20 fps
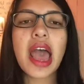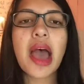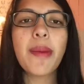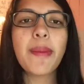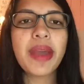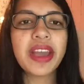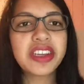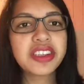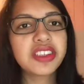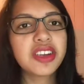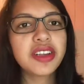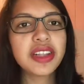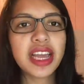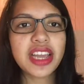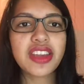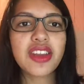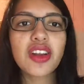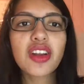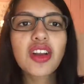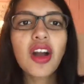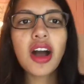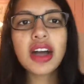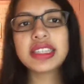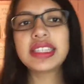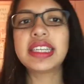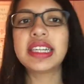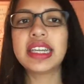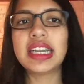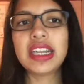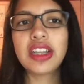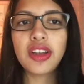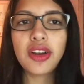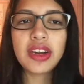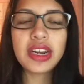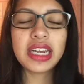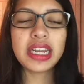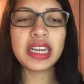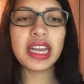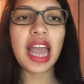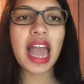Make sure that you're constantly
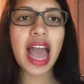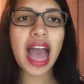learning